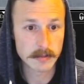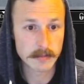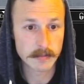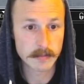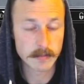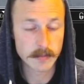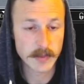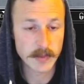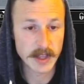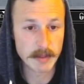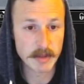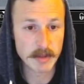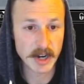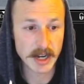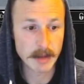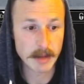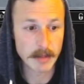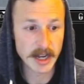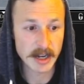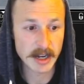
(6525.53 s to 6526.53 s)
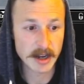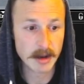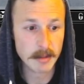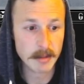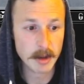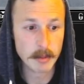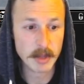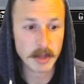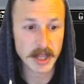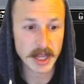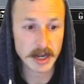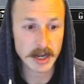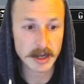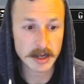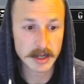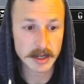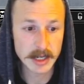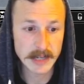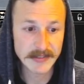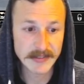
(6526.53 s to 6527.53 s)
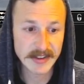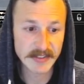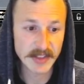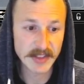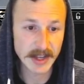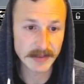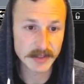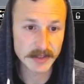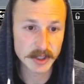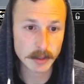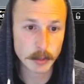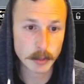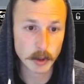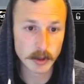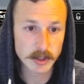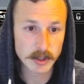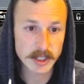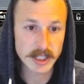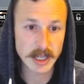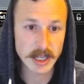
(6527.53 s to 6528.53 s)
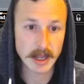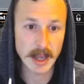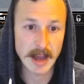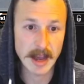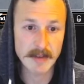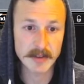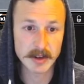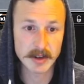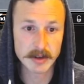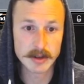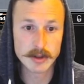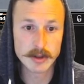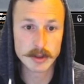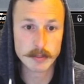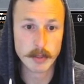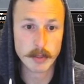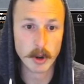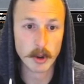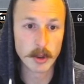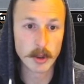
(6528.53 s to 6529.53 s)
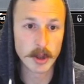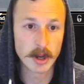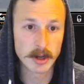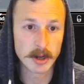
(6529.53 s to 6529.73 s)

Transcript: they break up my combo. But then even if they have 2 bolts, they have to use both on